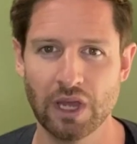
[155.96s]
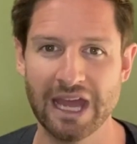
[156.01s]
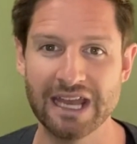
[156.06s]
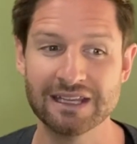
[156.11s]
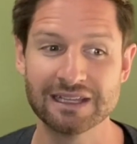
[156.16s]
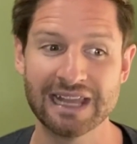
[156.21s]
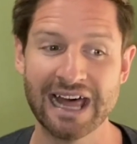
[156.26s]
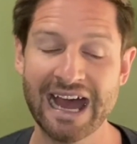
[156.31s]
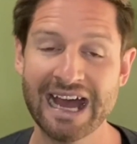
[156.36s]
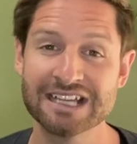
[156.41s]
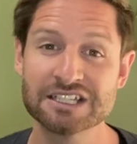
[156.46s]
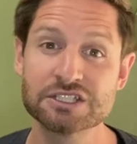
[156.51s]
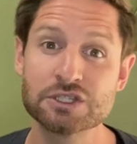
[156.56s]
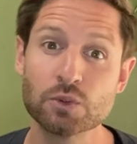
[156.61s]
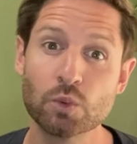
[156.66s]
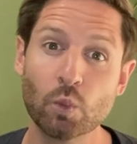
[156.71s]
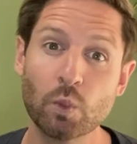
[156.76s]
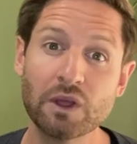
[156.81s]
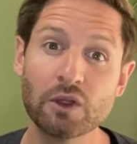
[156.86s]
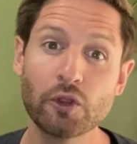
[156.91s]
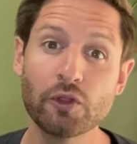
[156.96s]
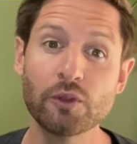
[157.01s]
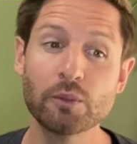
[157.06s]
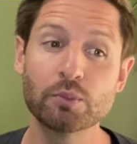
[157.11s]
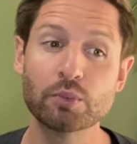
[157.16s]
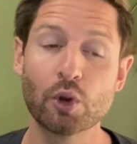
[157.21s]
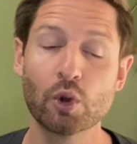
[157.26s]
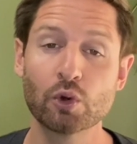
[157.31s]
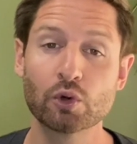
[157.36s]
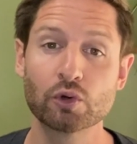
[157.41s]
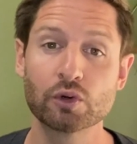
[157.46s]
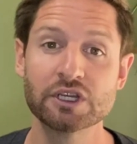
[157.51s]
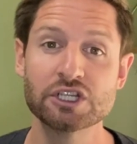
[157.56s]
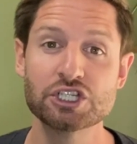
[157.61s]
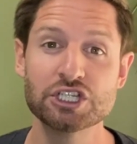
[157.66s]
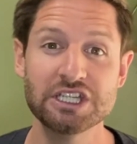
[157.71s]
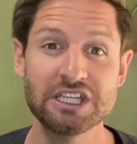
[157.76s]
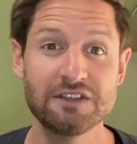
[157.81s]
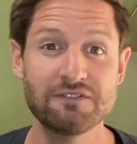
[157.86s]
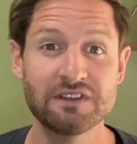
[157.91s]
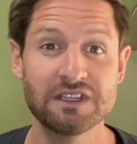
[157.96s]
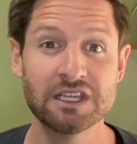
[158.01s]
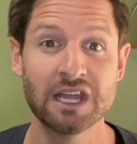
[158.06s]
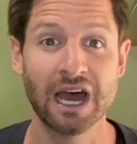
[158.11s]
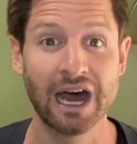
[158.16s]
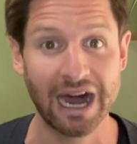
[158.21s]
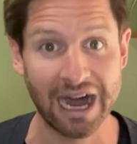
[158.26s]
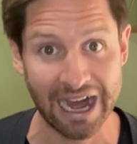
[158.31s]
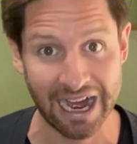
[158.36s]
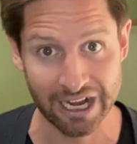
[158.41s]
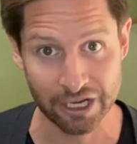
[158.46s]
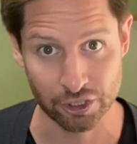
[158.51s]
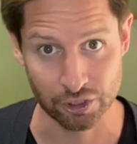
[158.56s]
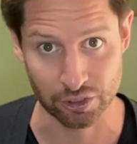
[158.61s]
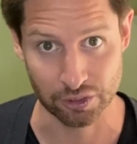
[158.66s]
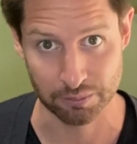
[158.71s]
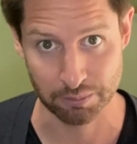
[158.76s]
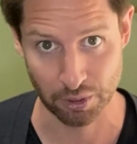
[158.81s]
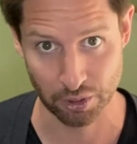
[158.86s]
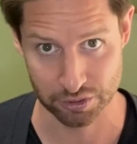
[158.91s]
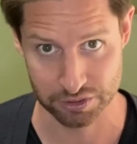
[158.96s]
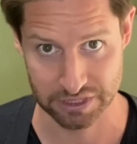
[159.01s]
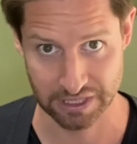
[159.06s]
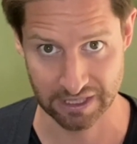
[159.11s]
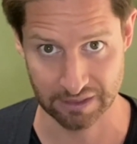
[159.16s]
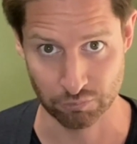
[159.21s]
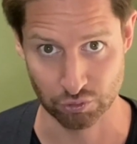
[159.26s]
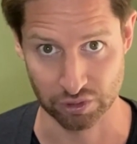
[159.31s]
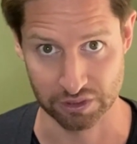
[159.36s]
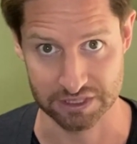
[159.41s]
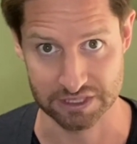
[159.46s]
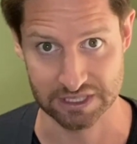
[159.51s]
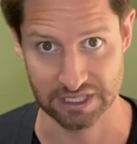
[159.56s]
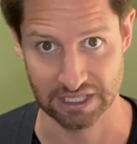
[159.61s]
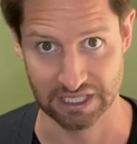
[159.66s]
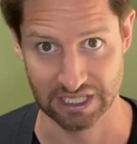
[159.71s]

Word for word: And last, will the brokerage even hire part-time real estate